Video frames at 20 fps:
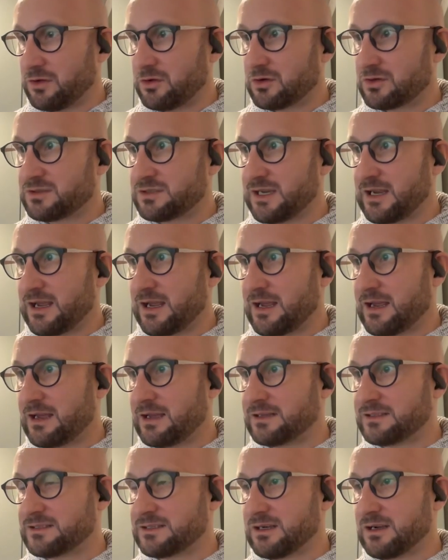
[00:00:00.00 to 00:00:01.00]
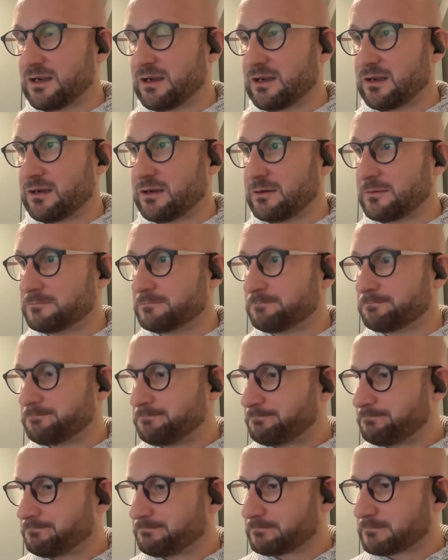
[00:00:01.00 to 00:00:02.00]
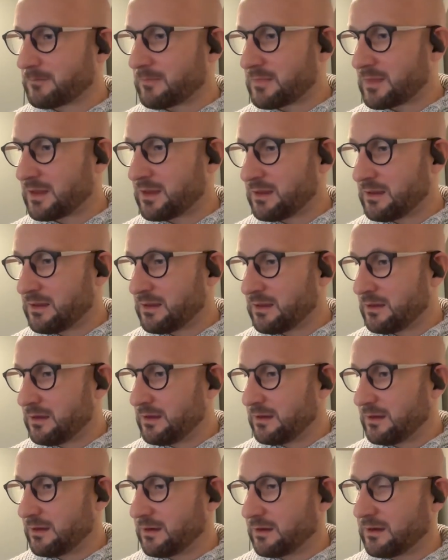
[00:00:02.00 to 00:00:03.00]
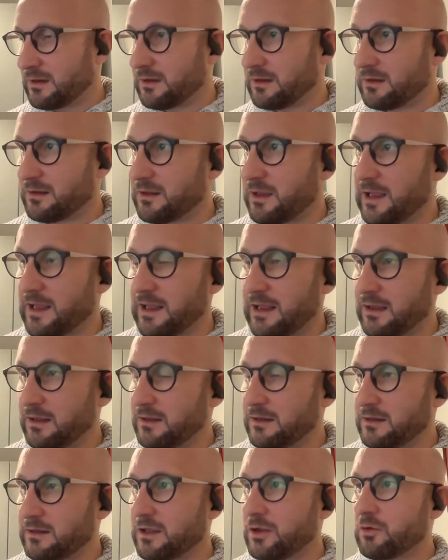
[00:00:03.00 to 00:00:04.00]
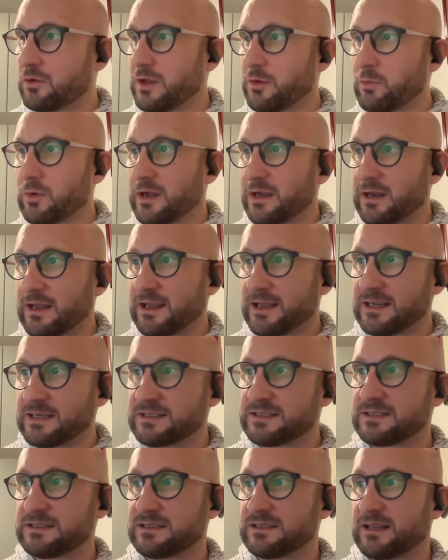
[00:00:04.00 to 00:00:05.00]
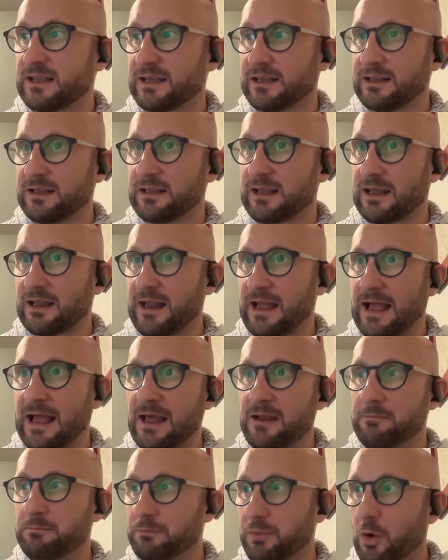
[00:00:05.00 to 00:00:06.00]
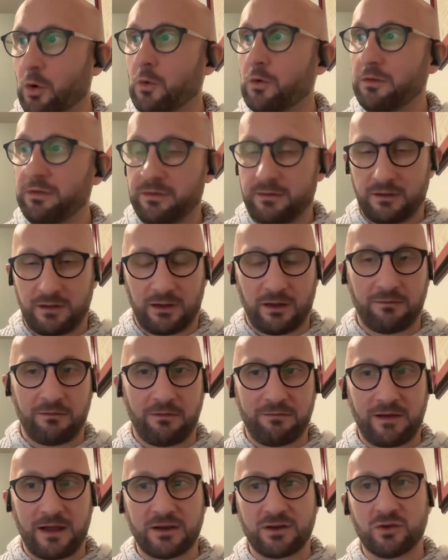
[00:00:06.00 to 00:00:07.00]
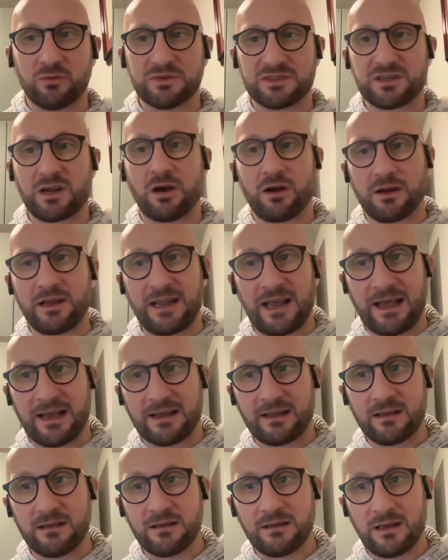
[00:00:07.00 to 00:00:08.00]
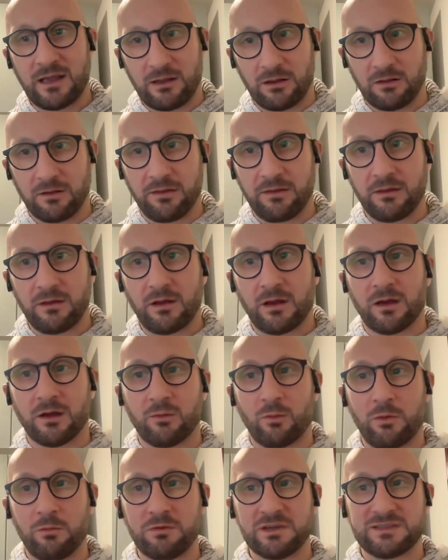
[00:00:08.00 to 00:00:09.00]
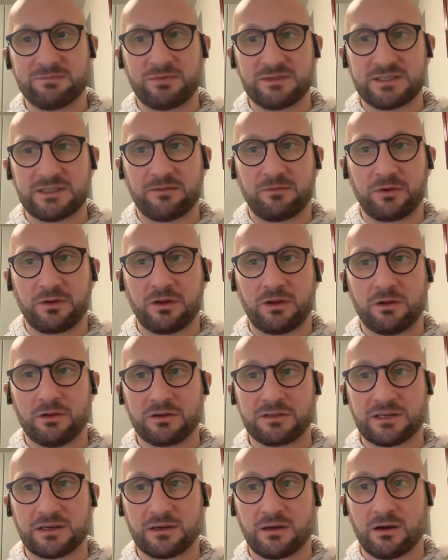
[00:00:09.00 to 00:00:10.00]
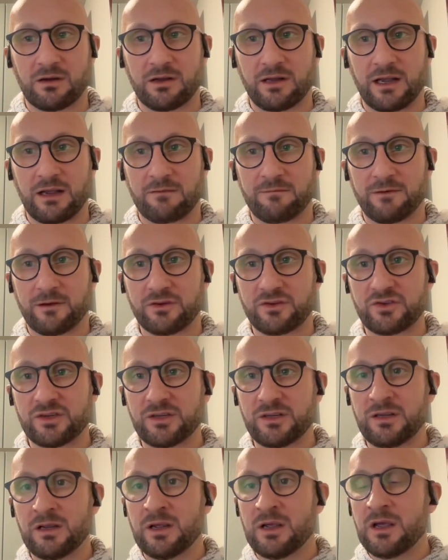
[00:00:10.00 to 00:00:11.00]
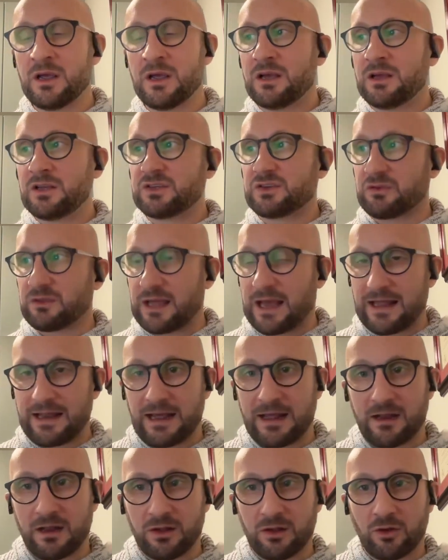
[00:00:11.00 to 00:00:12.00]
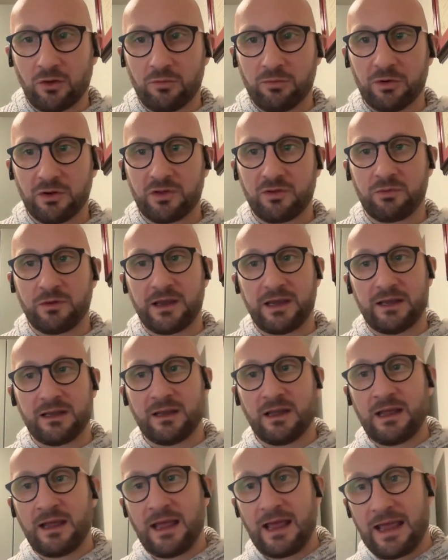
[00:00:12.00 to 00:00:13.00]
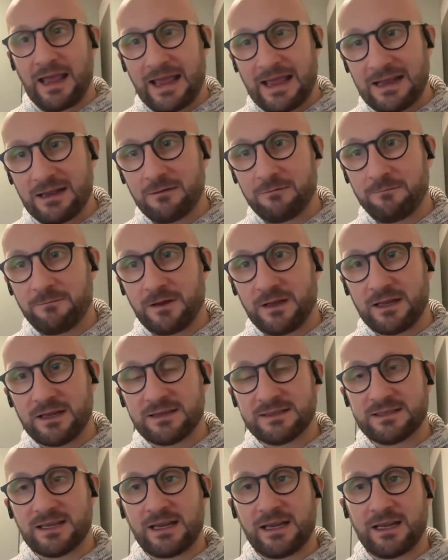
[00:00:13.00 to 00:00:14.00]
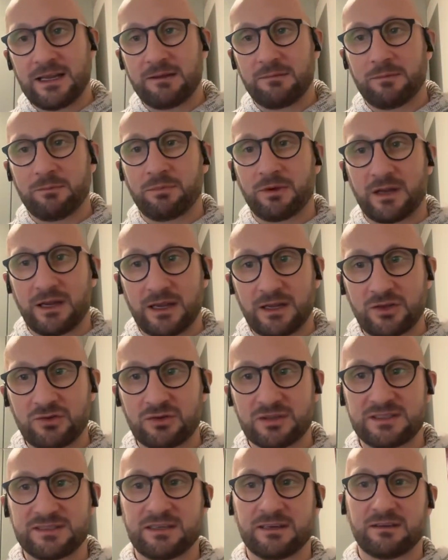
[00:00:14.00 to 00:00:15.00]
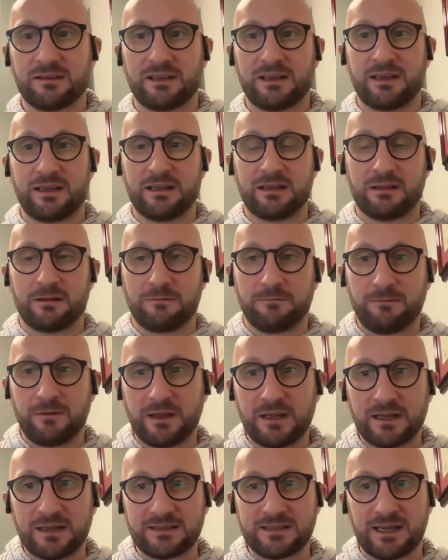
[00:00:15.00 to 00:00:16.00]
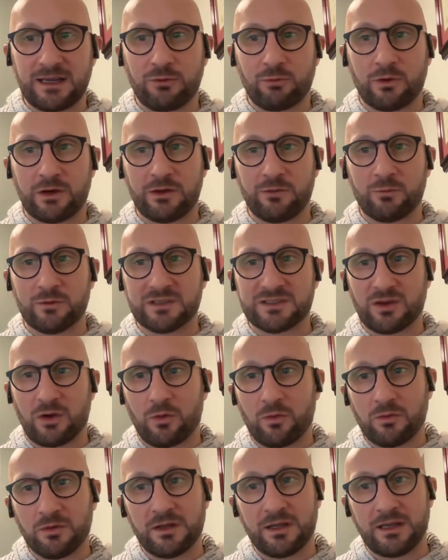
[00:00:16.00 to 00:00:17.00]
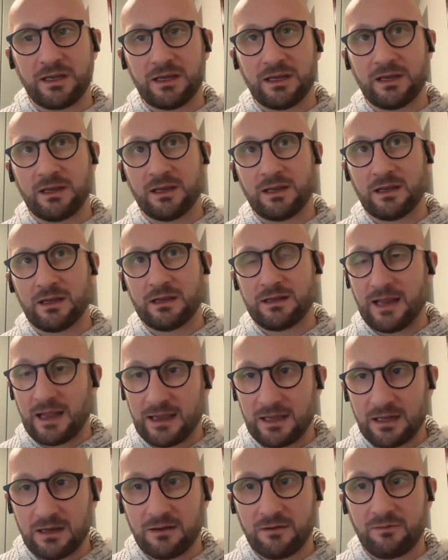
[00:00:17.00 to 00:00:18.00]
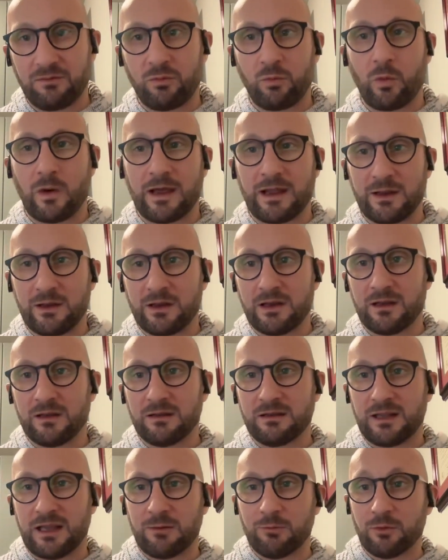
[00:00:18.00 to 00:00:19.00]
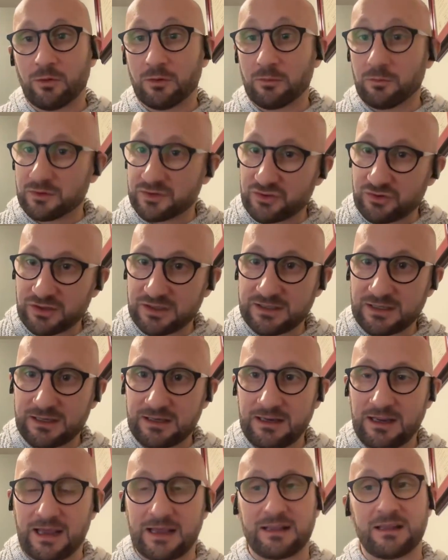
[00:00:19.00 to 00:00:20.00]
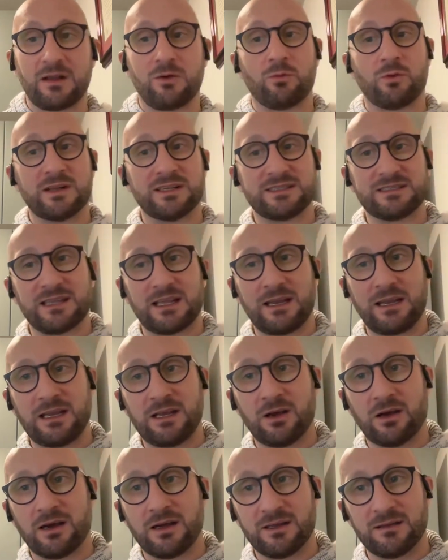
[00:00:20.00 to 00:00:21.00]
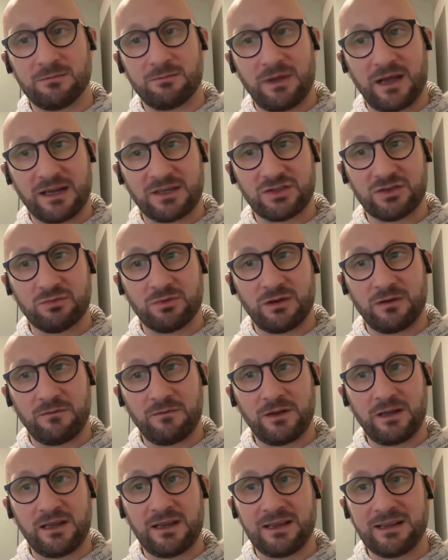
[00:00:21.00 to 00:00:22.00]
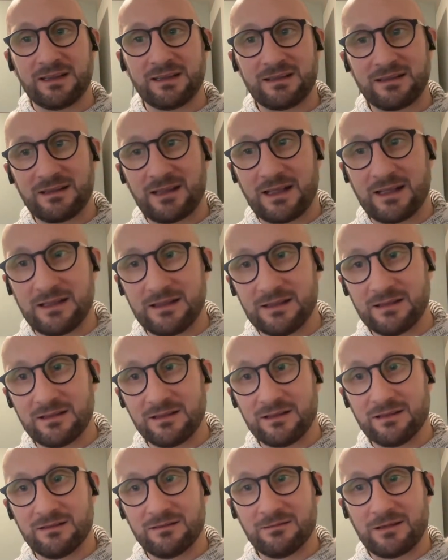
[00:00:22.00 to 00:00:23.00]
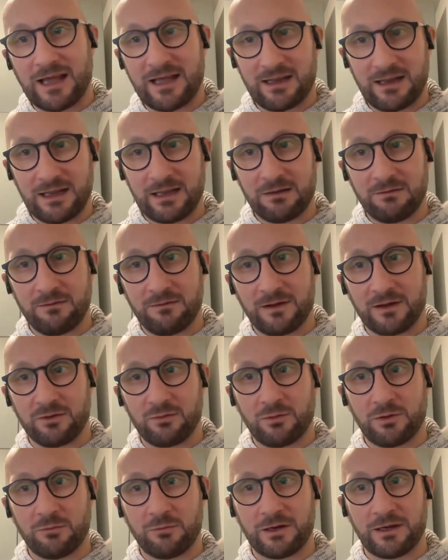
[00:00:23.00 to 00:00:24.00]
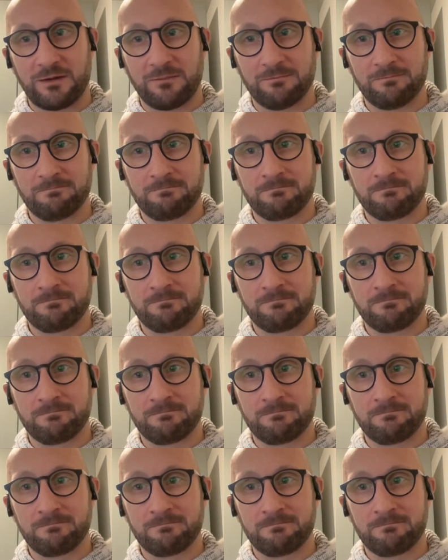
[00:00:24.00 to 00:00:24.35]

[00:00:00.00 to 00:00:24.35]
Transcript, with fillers: looked at um, uh, the only one, I guess, that that had both of a factor was cardiac health. Uh, when we specifically looked at cardiac function, so that had a low birth weight and a feed intake. But interestingly, the feed intake one was only negative when they were restricted, and then once they got back to refeeding, then that negative effect went away.